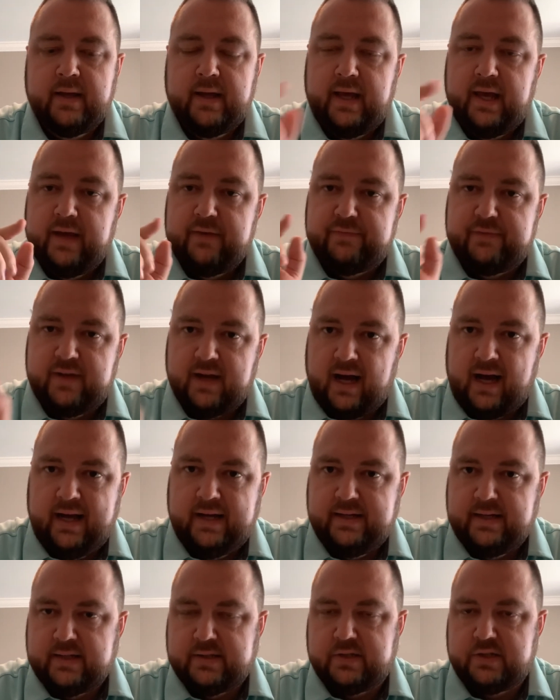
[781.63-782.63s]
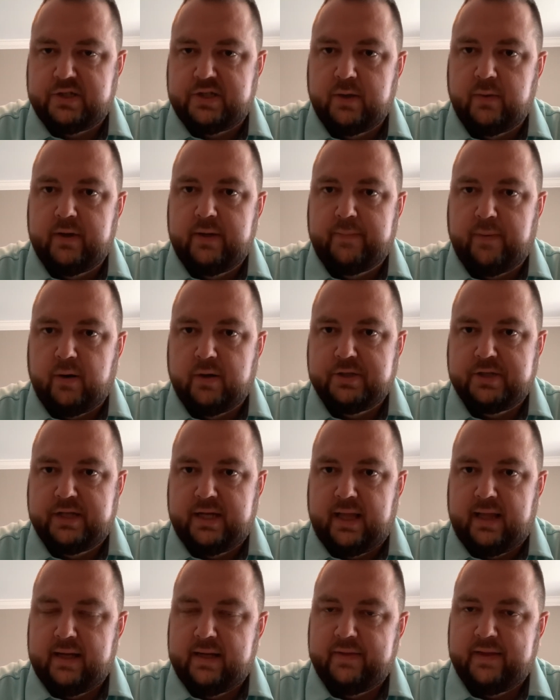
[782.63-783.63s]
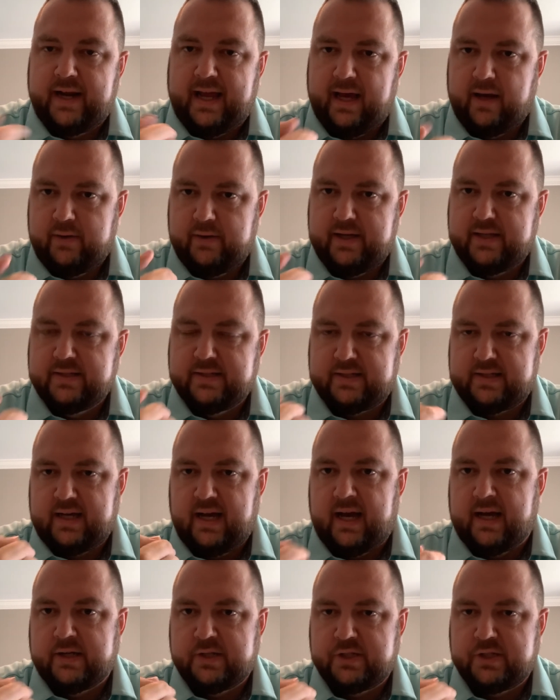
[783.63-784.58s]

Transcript: If God doesn't show any partiality, then how can Scott